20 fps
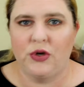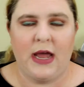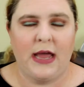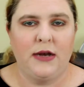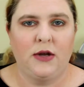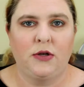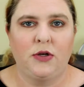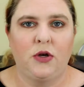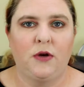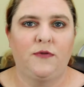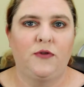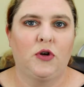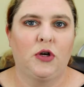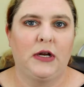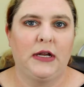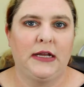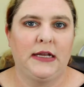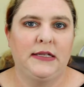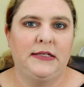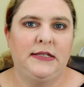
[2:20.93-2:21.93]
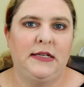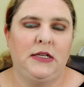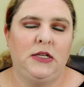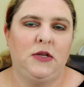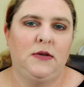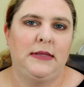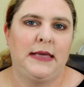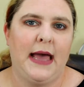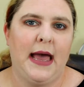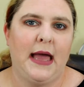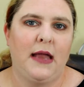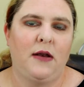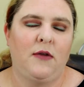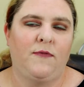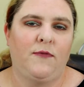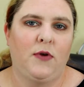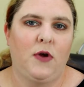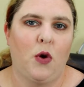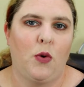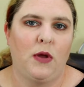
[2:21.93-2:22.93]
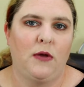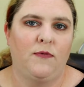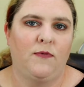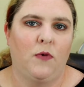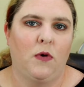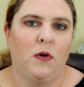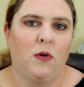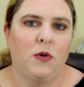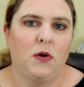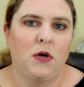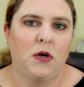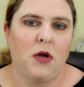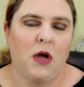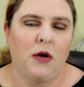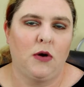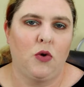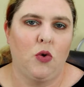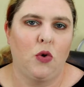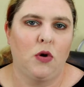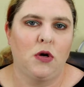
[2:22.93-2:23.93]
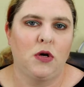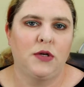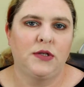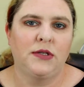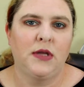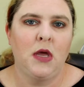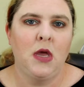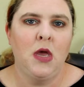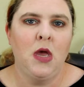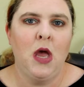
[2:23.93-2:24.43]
I don't know if they're going to continue that going forward on quarters,